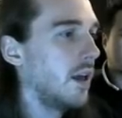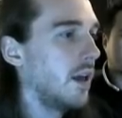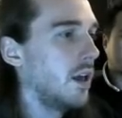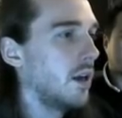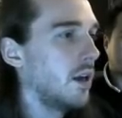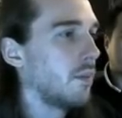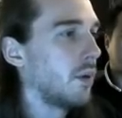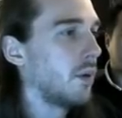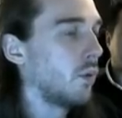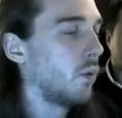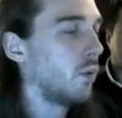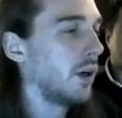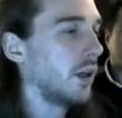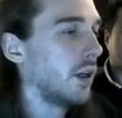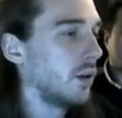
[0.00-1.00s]
But
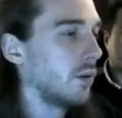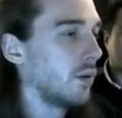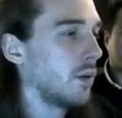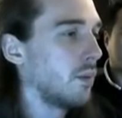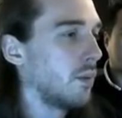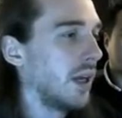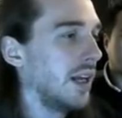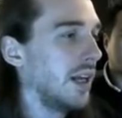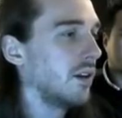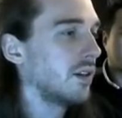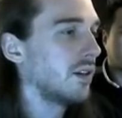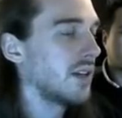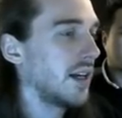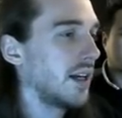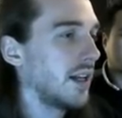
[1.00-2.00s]
what the blade looks
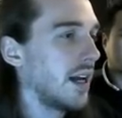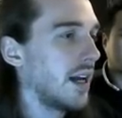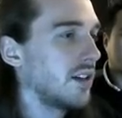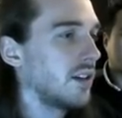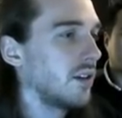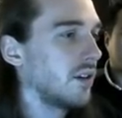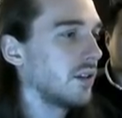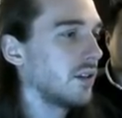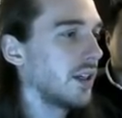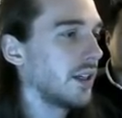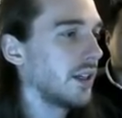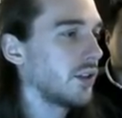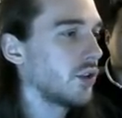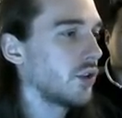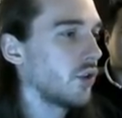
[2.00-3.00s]
like, it actually looks like it's
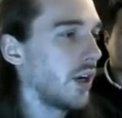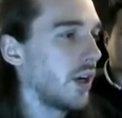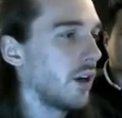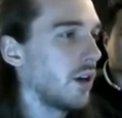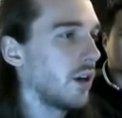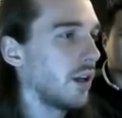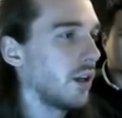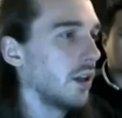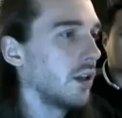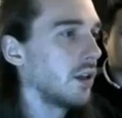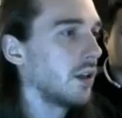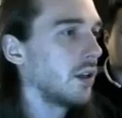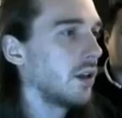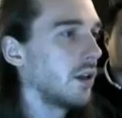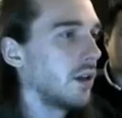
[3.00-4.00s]
straight on
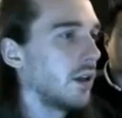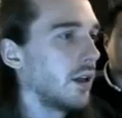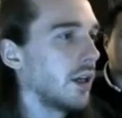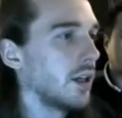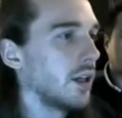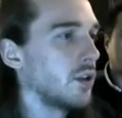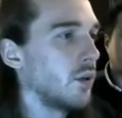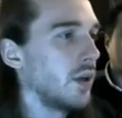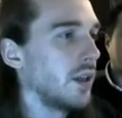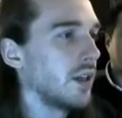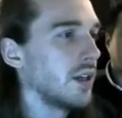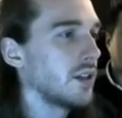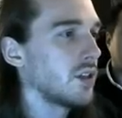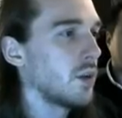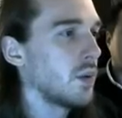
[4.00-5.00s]
and doing
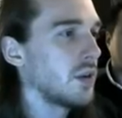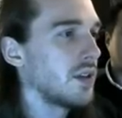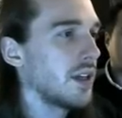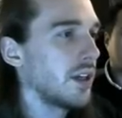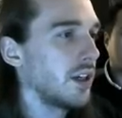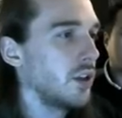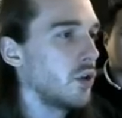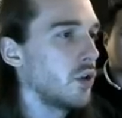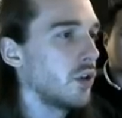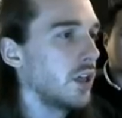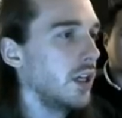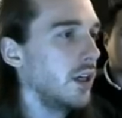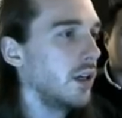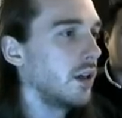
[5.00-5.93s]
this, almost like a kukri.